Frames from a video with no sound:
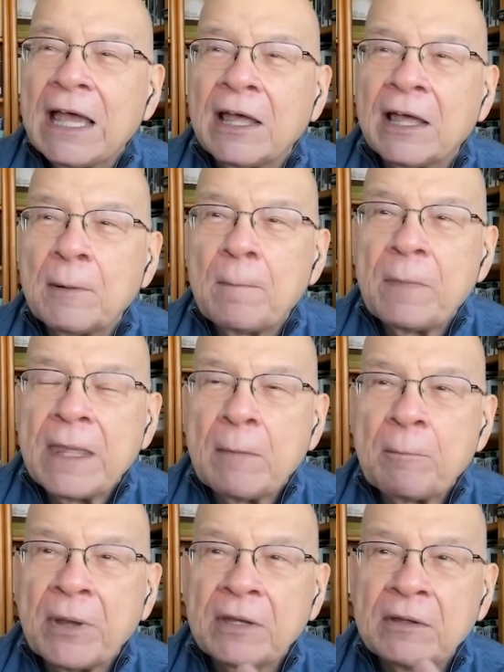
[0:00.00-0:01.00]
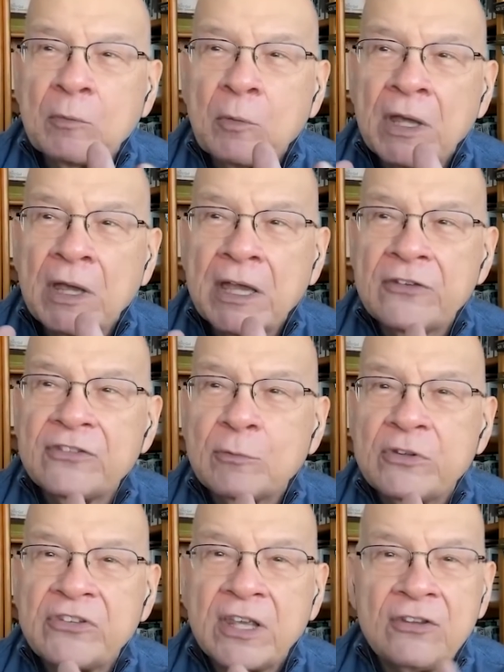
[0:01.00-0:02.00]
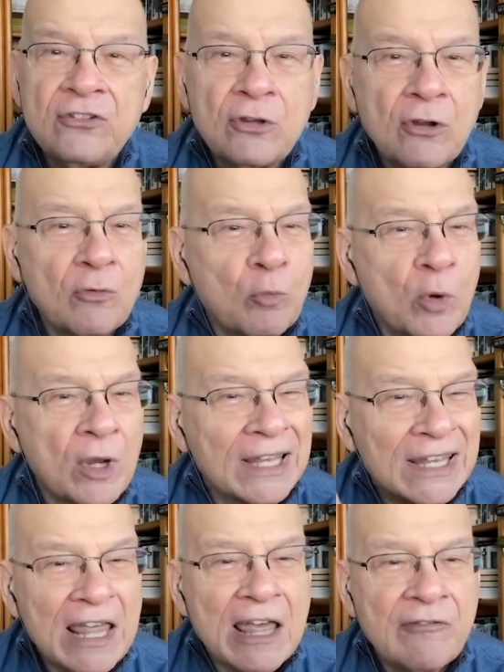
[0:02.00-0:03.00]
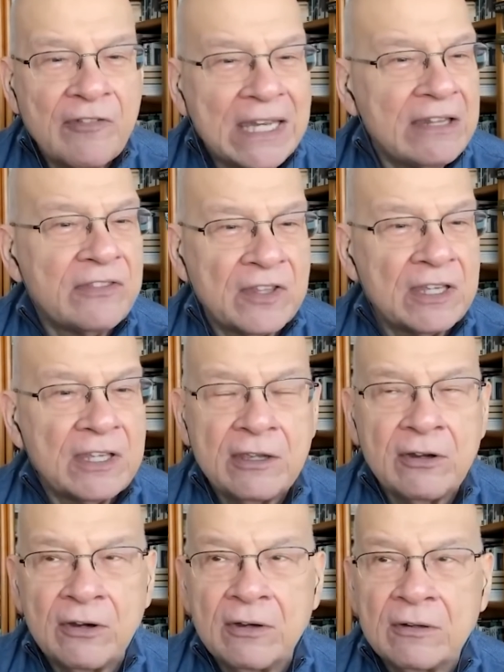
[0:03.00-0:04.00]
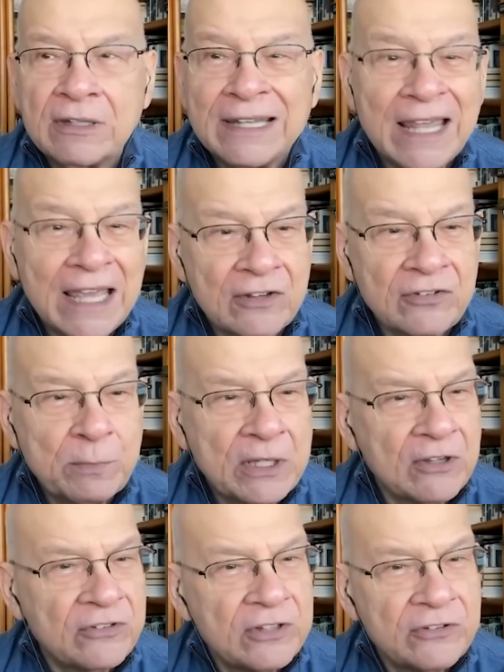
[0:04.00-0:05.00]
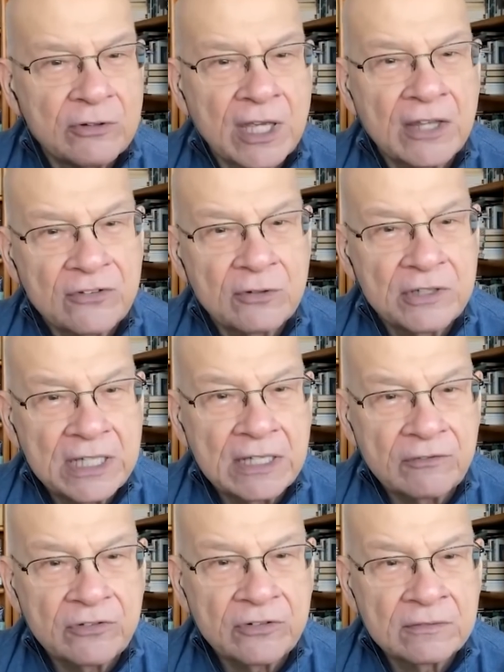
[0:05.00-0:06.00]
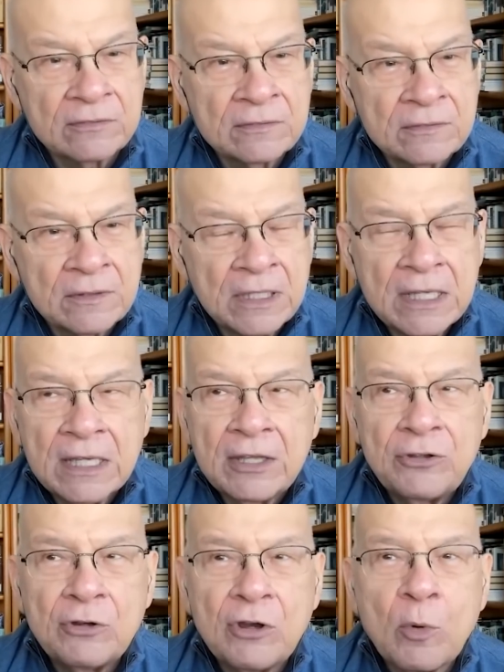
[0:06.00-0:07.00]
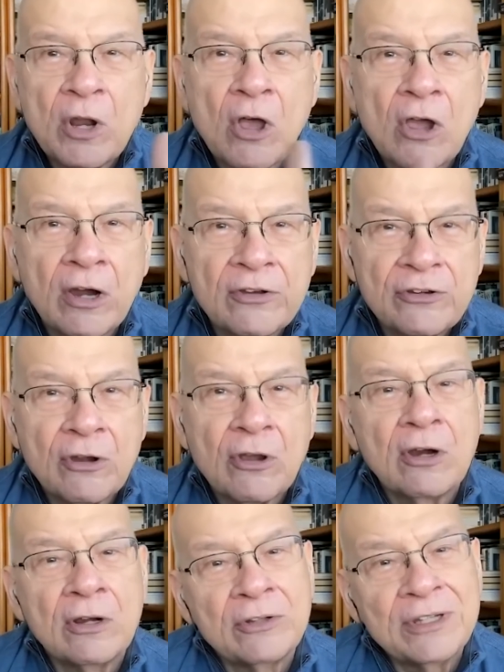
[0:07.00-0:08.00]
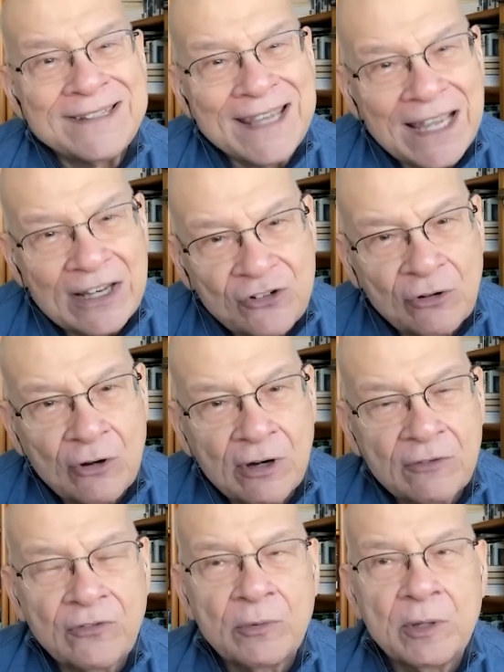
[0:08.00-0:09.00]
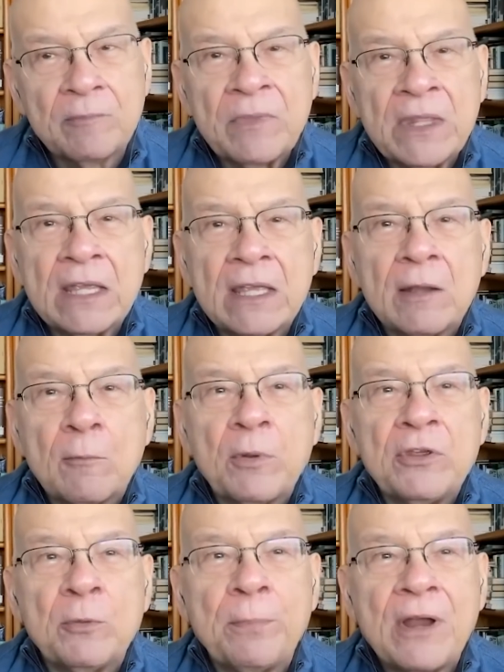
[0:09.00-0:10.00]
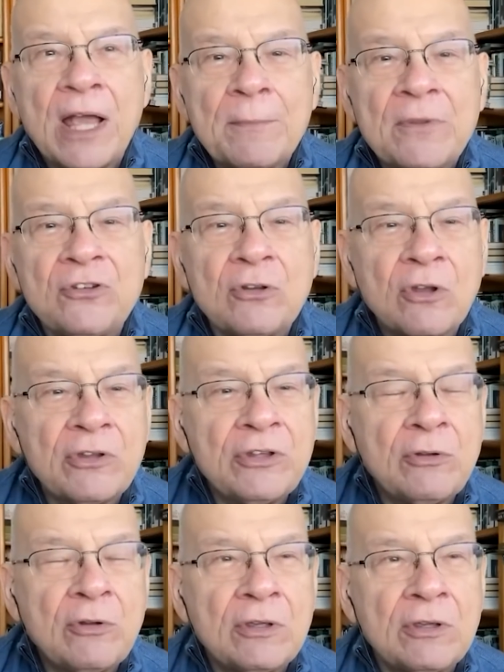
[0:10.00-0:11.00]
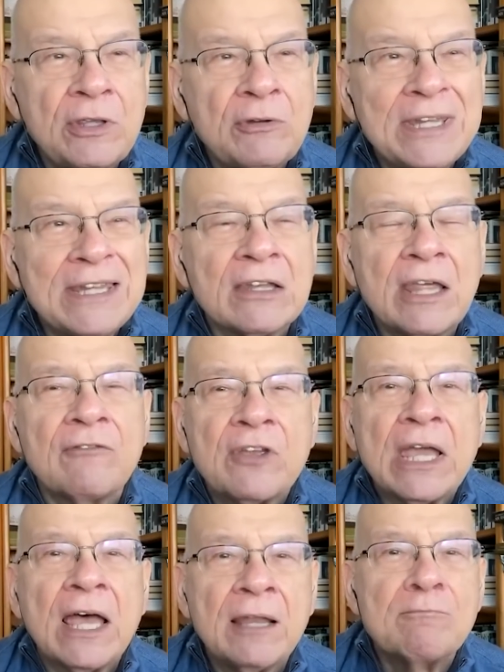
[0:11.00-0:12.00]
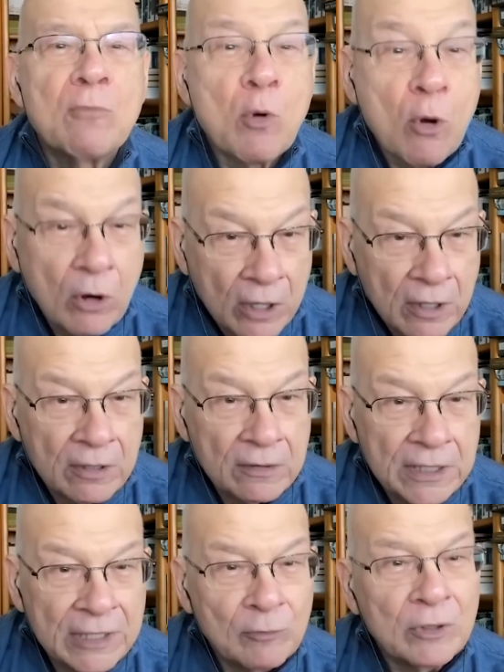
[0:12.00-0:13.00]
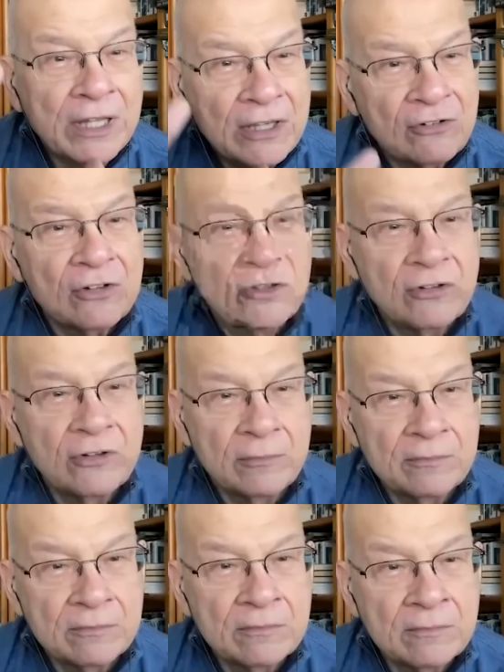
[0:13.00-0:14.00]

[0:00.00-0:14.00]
Uh, but what Augustine would say is you don't want to love anything here less because these are God's good gifts. You don't want to harden your heart or detach your heart from them. But your problem is you need to love God more in relation to them.